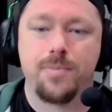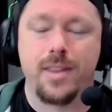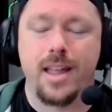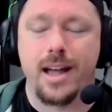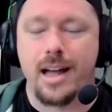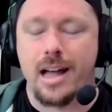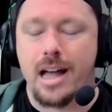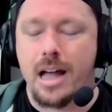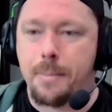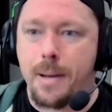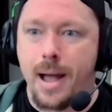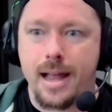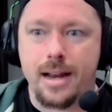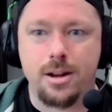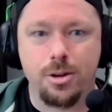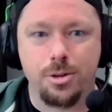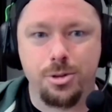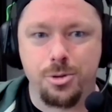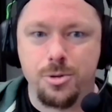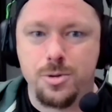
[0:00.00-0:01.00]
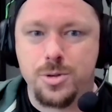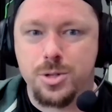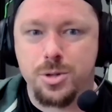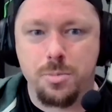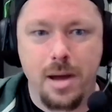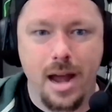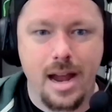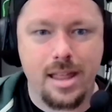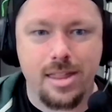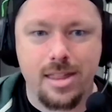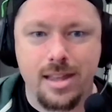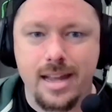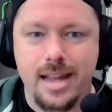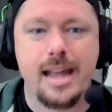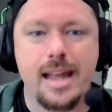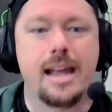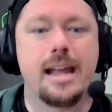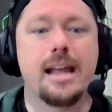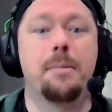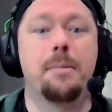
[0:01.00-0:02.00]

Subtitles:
I go through, do my thing,